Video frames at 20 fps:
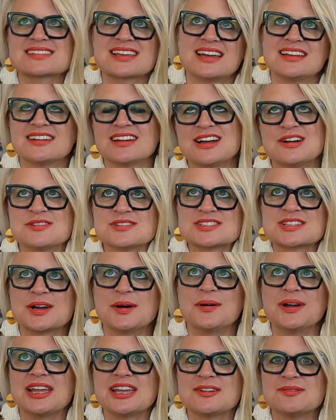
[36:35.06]
kind of how it's
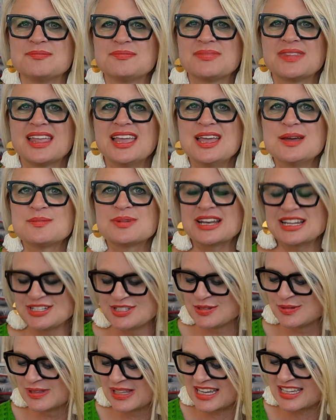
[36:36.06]
going. But I
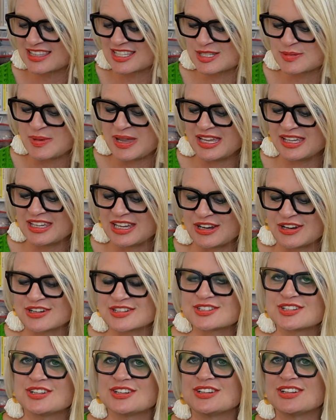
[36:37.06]
do like this main
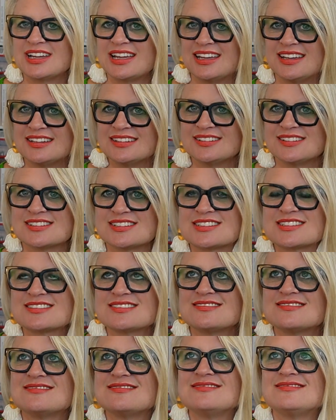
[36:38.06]
character and
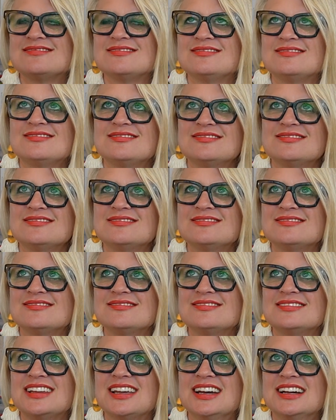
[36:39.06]

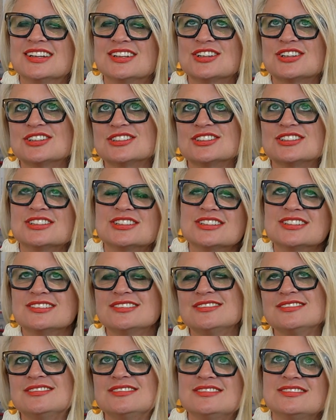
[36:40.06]
her,
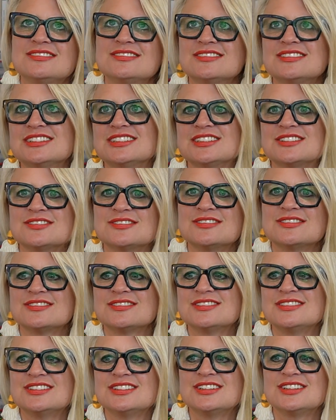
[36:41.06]

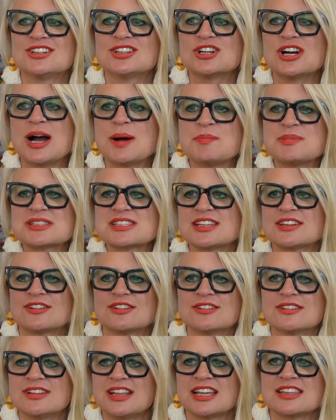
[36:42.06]
her opposite,
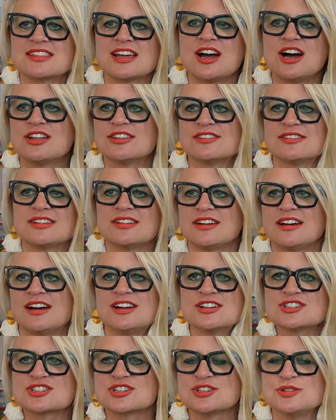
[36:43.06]
her like the
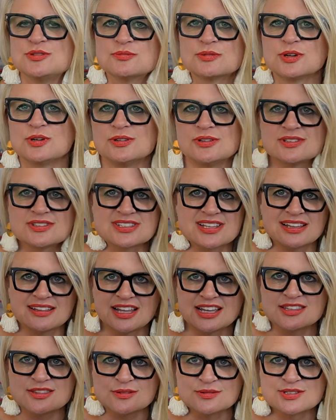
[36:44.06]
ingenue roles. I
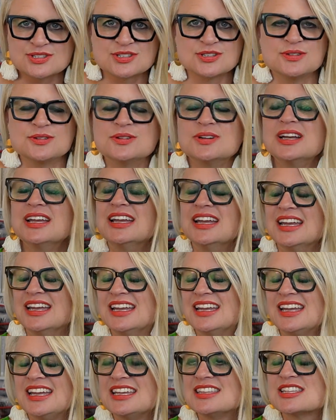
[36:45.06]
like those two
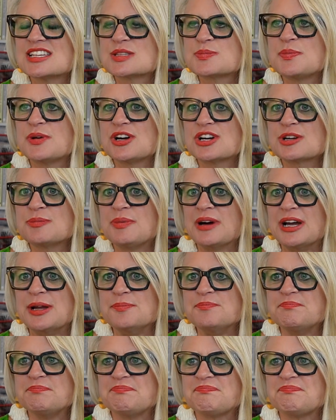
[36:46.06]
in this book, but